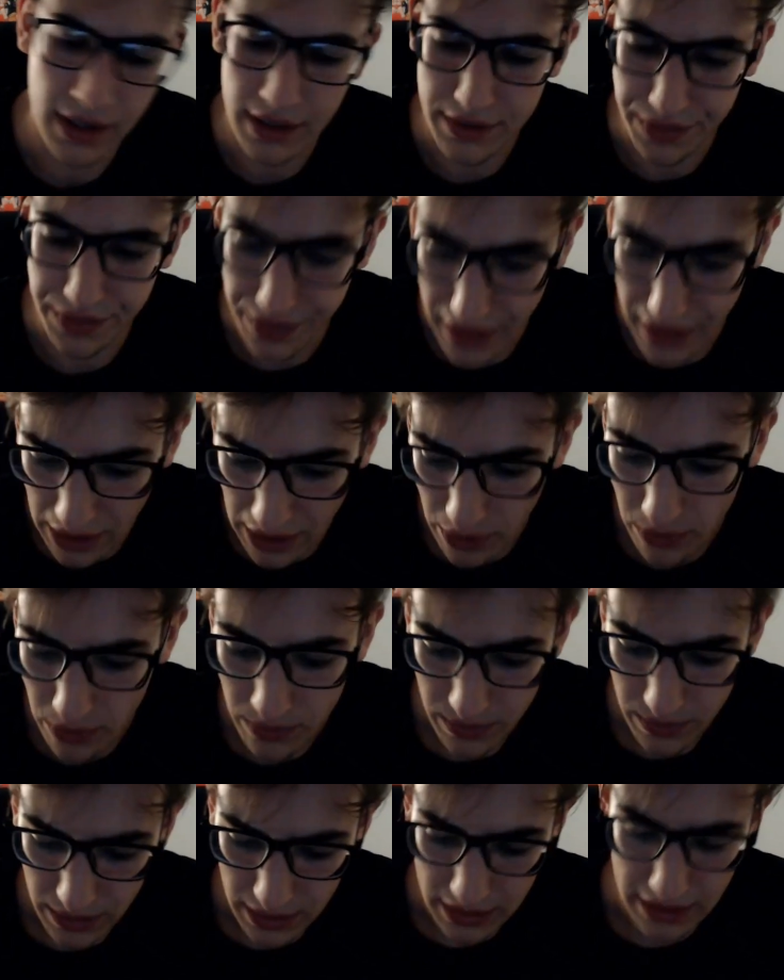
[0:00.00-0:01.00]
Now,
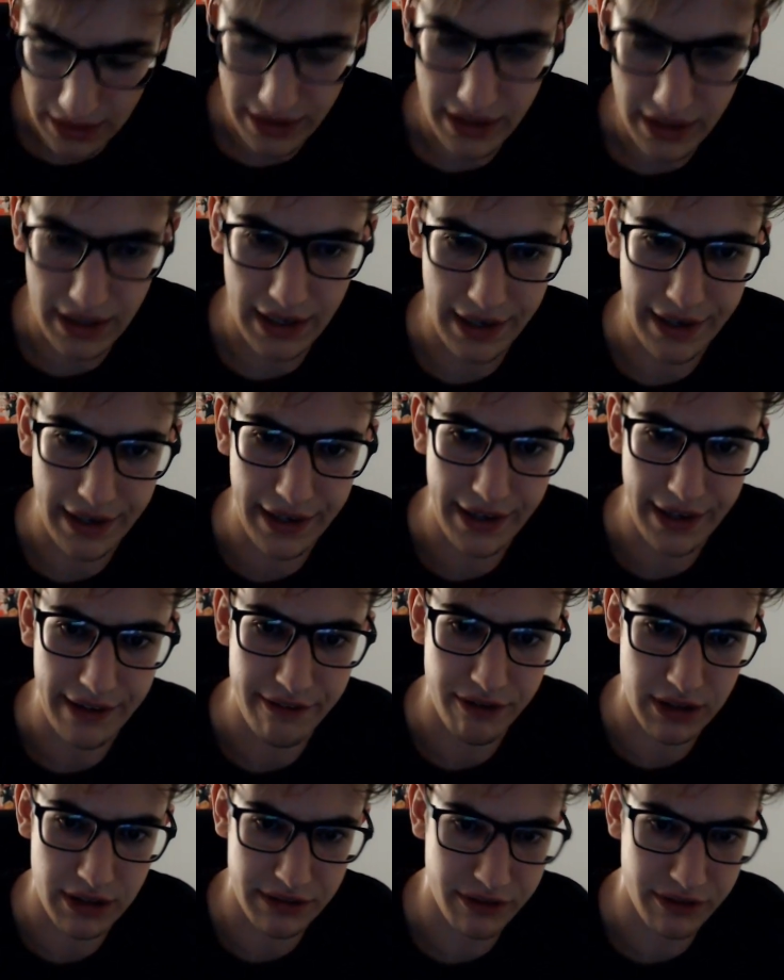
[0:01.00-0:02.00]
I
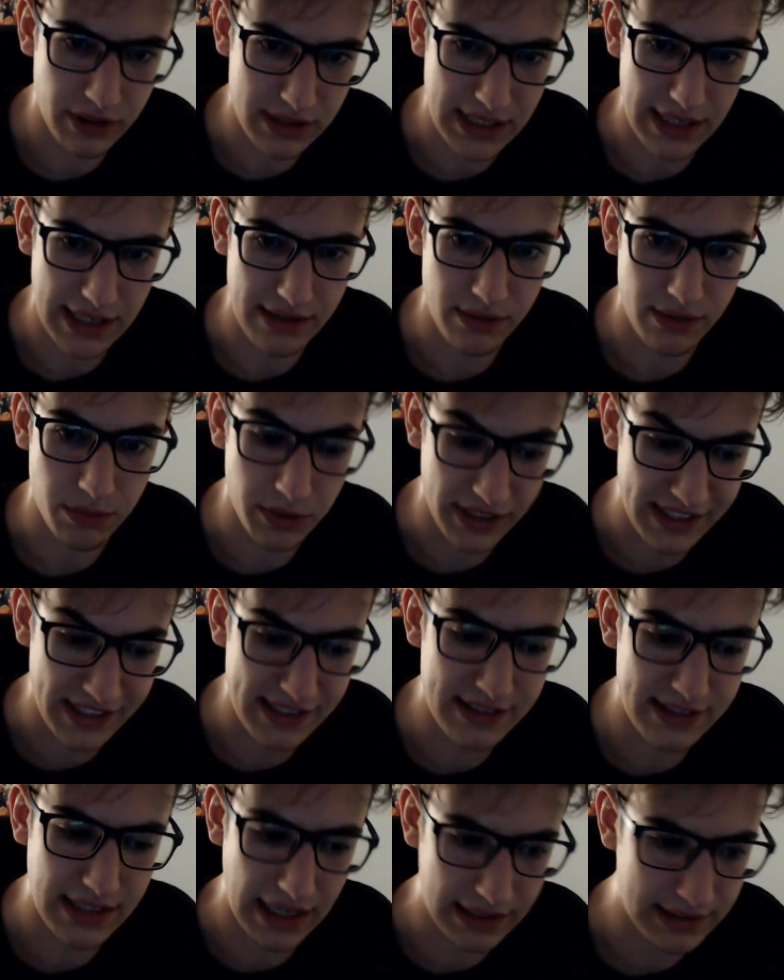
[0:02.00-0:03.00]
for the first time really
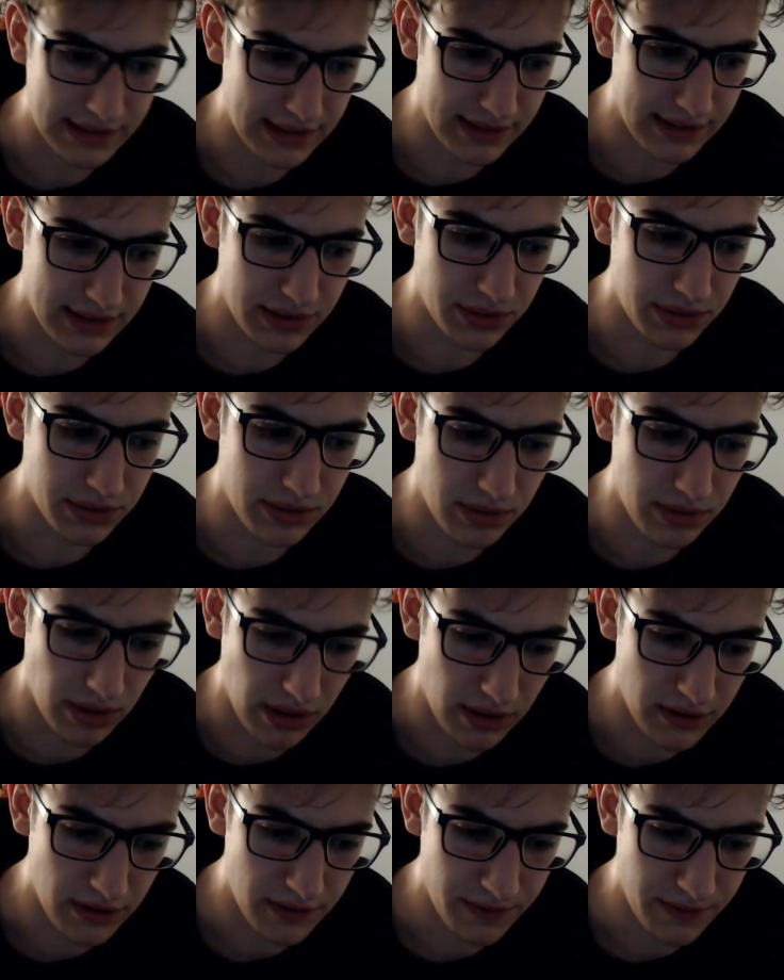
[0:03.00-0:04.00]
started to
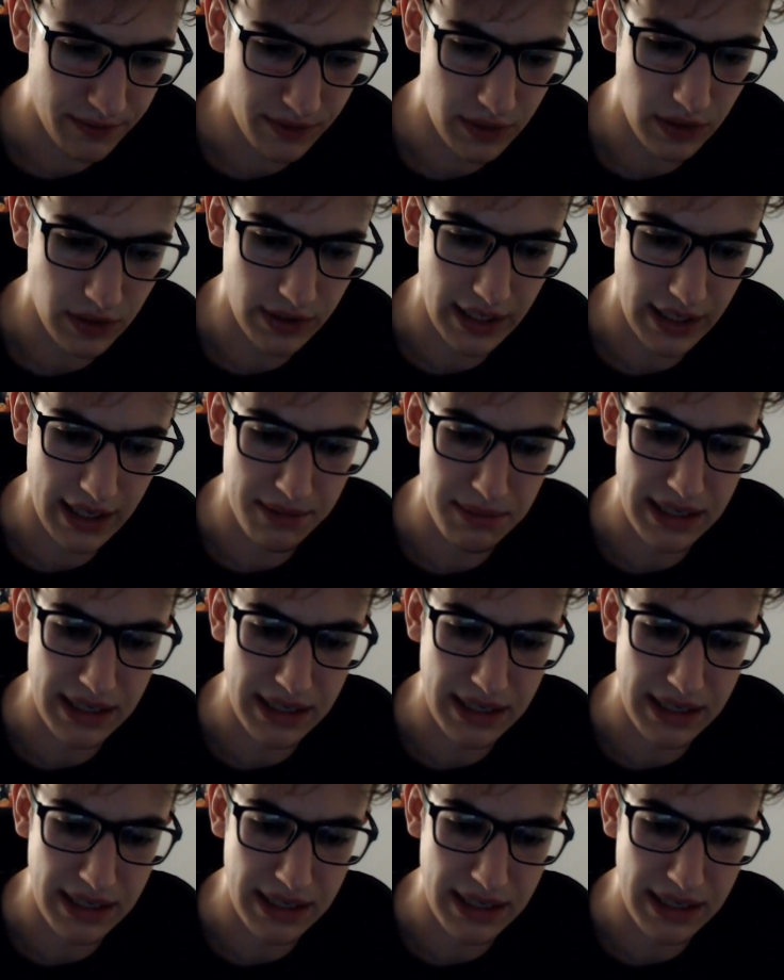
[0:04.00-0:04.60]
draw. Okay,